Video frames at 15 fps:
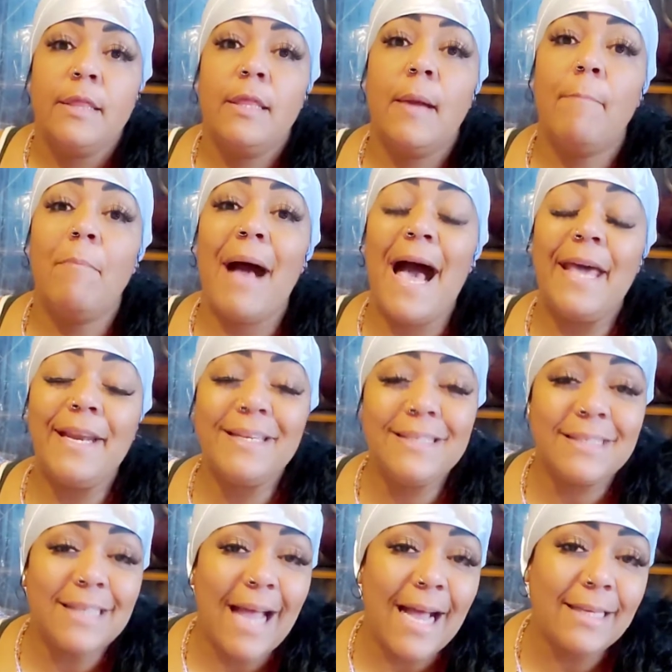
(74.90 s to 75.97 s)
The
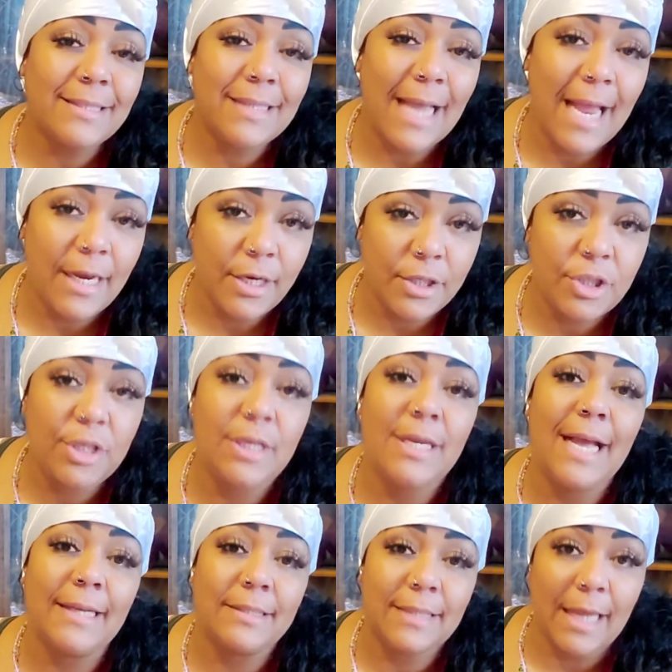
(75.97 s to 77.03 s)
Marassa's energy,
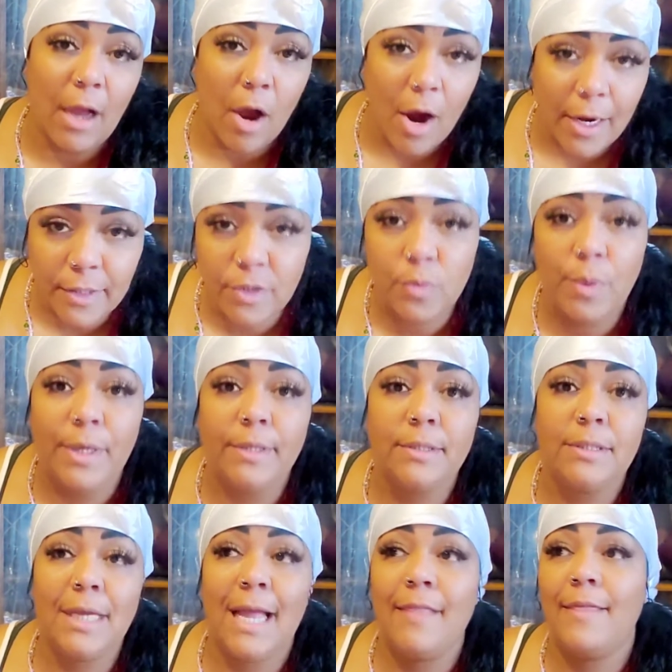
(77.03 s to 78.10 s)
yes, they are
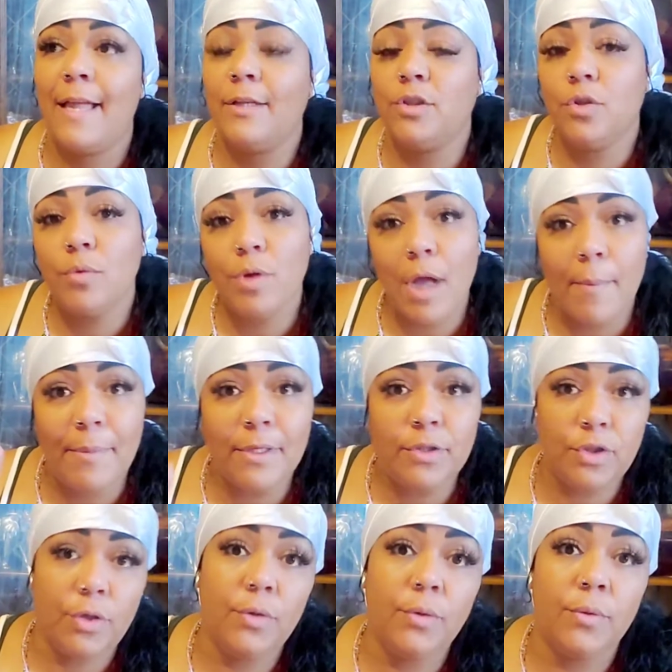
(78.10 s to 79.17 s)
twins, and they do come in
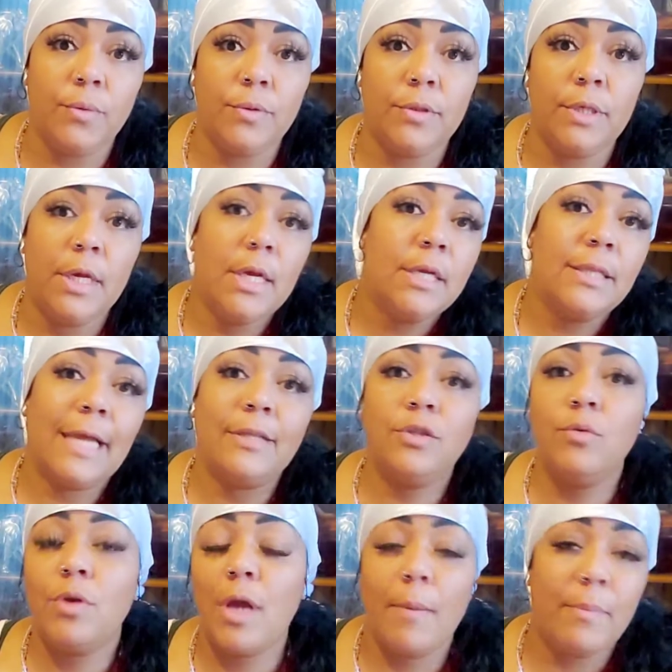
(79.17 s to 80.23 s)
twos. They
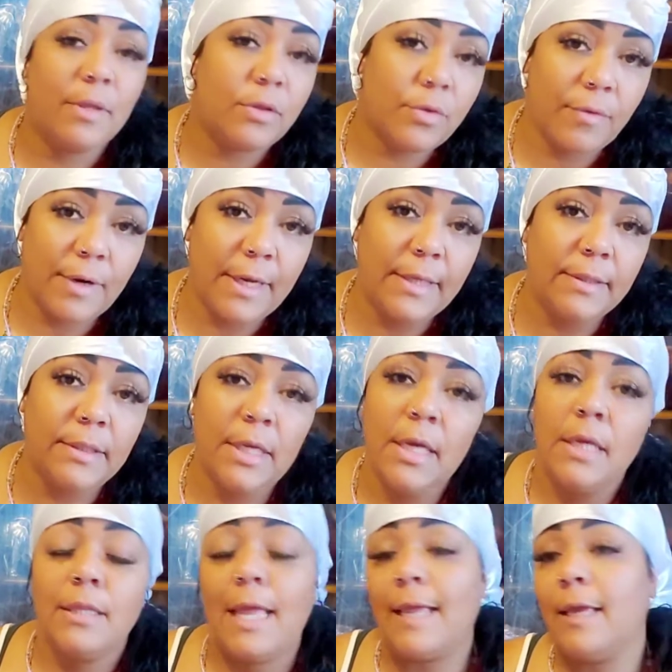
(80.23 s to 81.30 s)
do come in threes.
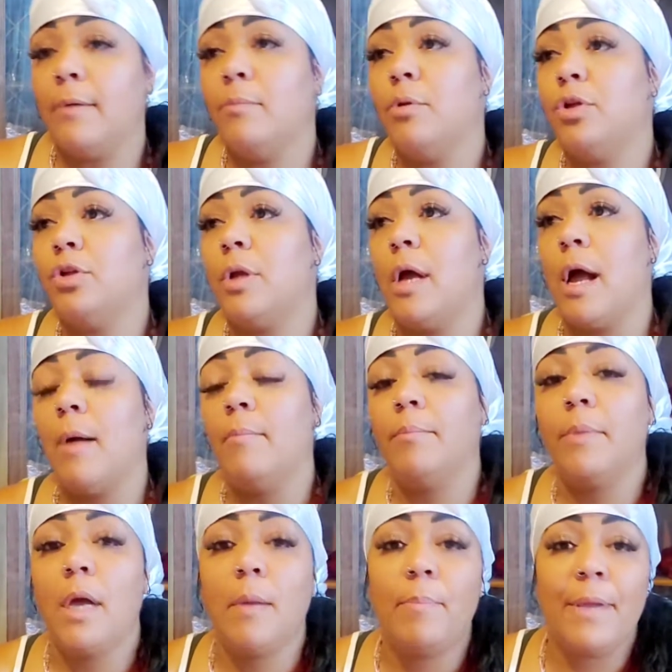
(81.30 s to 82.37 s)
They can
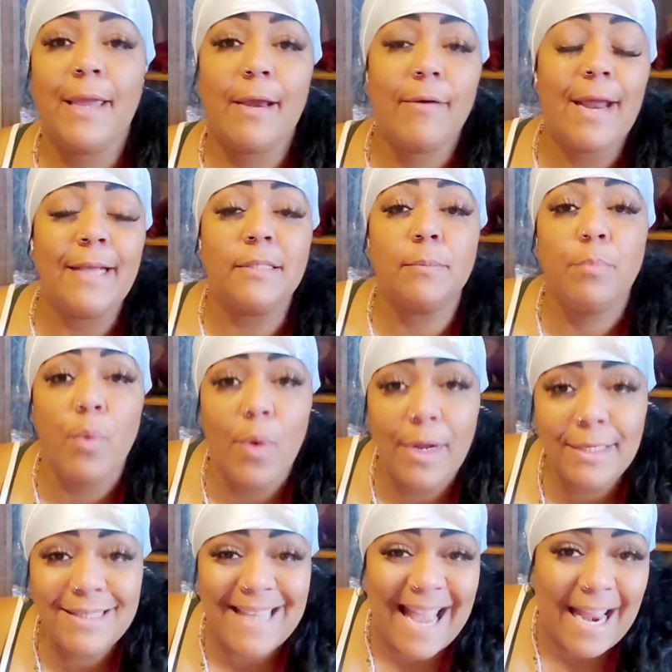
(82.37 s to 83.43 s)
appear as
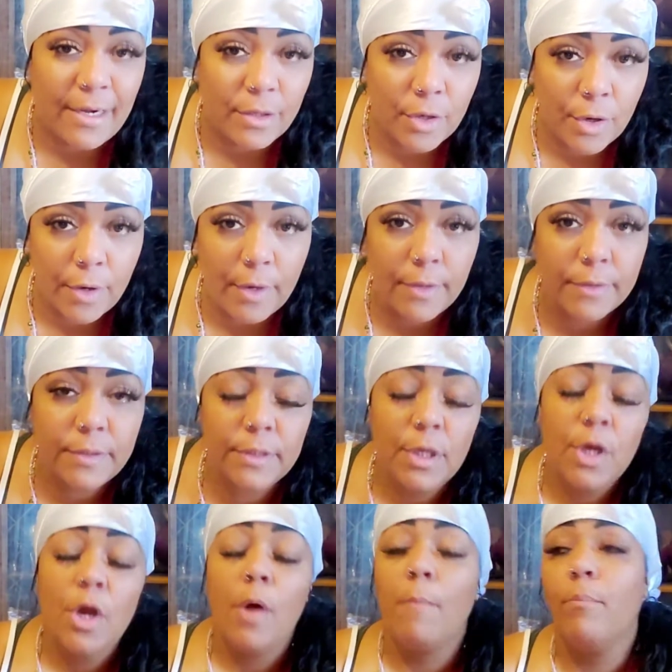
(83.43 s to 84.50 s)
boys and girls,
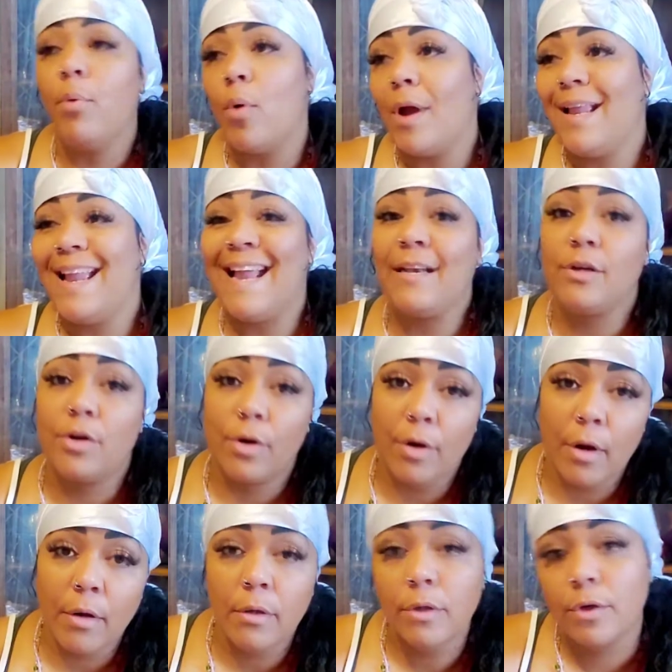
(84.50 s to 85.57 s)
boy and
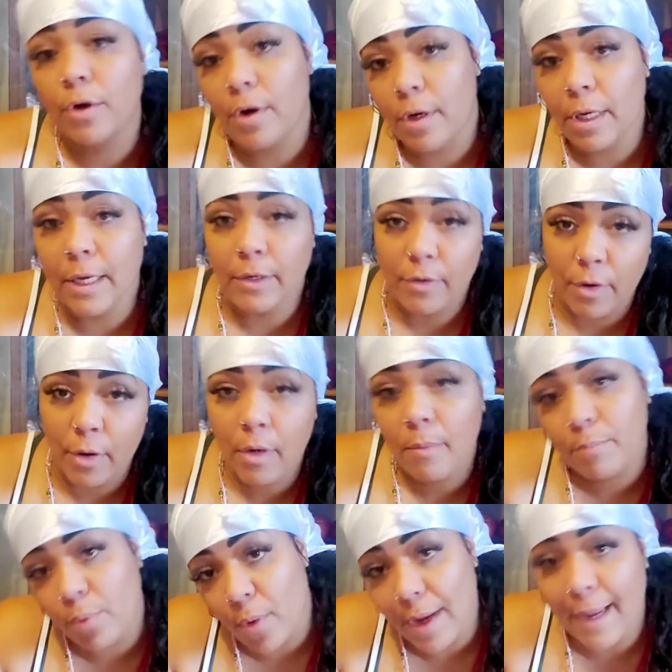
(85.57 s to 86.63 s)
girl, girl and
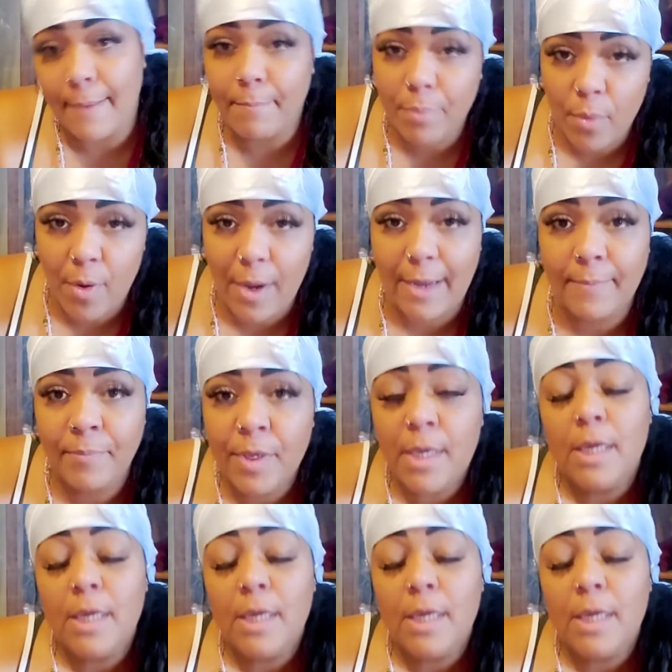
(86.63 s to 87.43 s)
girl, boy and boy.